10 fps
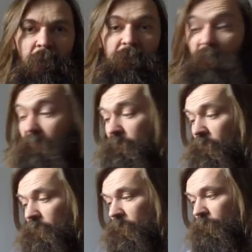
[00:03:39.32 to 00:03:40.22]
So I've had the
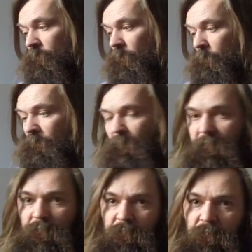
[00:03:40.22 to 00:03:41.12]
trainers now for a couple of
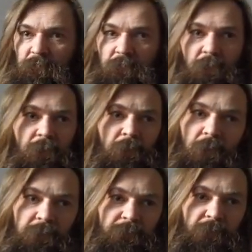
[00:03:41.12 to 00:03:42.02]
weeks, done
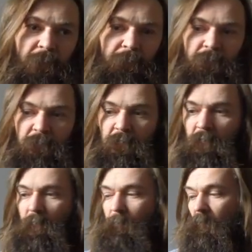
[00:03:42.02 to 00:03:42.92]
lots of training runs in
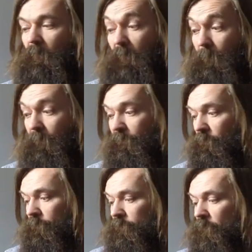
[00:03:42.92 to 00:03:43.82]
them, a couple of
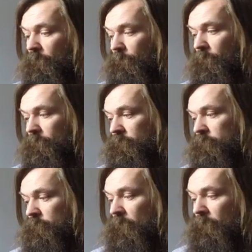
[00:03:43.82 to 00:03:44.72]
orienteering
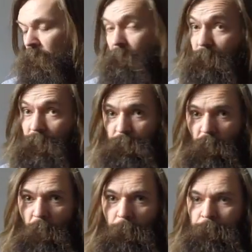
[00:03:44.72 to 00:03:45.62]
races in them as
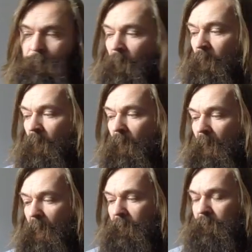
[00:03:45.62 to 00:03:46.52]
well,
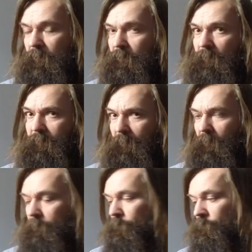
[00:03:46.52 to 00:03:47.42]
and they're
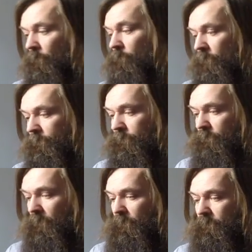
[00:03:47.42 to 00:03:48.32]
great. They're really good
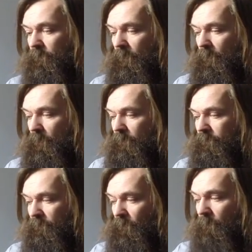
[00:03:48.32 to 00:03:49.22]
trainers. So
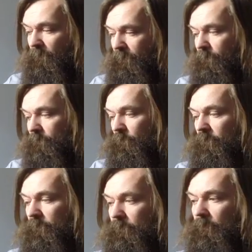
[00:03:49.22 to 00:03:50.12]
the common thing
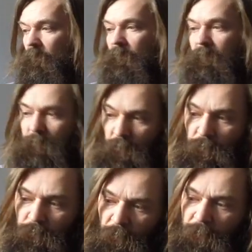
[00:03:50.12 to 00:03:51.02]
between the
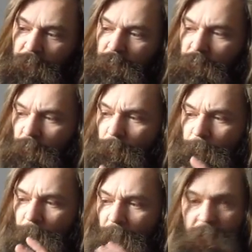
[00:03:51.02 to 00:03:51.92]
two trainers
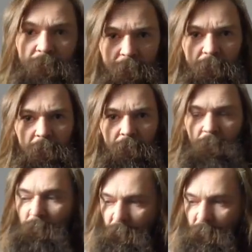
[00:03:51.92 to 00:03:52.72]
is the StickyGrip.